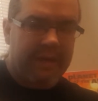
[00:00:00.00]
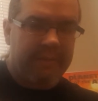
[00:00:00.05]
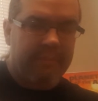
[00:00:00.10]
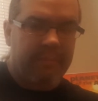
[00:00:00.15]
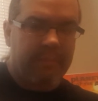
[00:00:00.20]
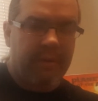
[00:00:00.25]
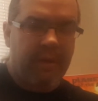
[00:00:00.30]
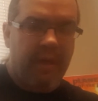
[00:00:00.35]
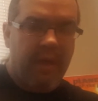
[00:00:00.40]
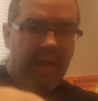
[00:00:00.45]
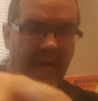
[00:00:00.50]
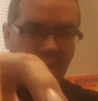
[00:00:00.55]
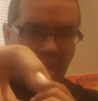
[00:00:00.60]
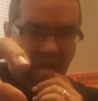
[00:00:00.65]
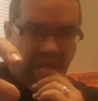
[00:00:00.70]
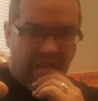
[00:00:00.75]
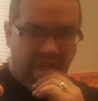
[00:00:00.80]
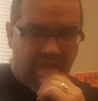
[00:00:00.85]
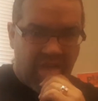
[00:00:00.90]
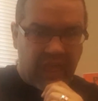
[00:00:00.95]
up,
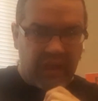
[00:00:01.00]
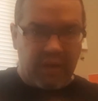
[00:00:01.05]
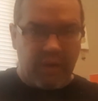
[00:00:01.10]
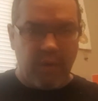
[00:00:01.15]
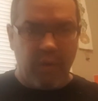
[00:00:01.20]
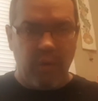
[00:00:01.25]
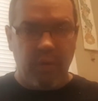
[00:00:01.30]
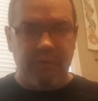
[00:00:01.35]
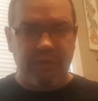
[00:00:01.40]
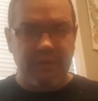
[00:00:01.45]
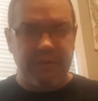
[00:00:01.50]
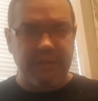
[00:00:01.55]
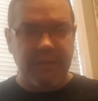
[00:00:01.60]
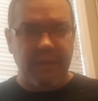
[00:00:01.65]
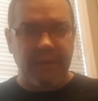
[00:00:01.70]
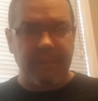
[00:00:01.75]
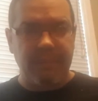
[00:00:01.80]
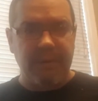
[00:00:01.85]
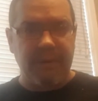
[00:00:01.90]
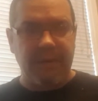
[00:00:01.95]
go over
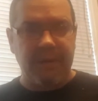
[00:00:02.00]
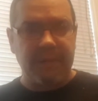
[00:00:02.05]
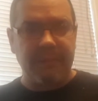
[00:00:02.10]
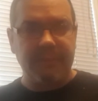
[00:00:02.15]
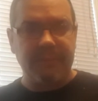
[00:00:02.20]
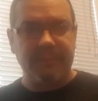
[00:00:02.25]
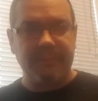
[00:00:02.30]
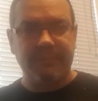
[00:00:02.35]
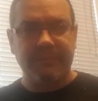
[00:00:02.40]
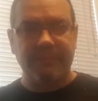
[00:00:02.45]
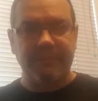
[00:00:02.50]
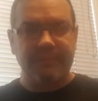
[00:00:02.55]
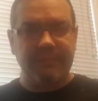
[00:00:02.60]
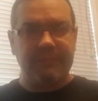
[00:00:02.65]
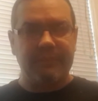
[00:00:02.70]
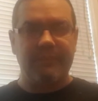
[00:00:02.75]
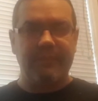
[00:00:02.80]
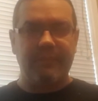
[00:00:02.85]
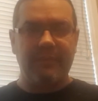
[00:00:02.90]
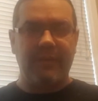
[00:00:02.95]
some
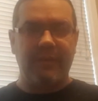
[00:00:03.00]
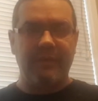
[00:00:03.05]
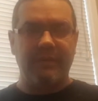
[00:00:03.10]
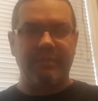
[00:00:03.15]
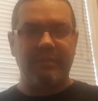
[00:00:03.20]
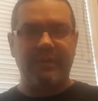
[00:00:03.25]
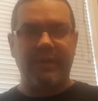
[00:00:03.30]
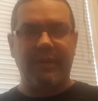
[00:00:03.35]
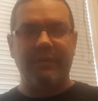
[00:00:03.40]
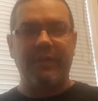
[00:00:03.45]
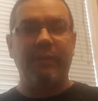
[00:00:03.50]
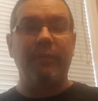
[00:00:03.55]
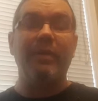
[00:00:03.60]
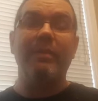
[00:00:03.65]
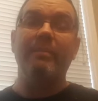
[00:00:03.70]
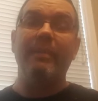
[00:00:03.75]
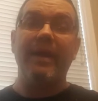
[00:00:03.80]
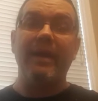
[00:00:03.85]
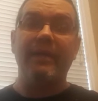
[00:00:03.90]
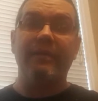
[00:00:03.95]
stuff that we
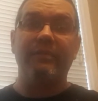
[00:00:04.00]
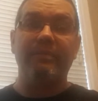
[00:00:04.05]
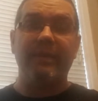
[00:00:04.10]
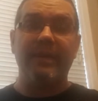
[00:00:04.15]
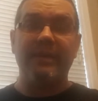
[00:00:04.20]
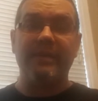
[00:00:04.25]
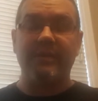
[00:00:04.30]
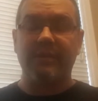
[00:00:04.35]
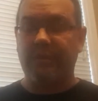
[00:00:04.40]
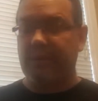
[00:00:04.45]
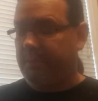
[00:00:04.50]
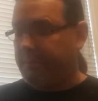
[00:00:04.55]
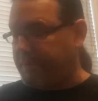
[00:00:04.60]
may have missed in our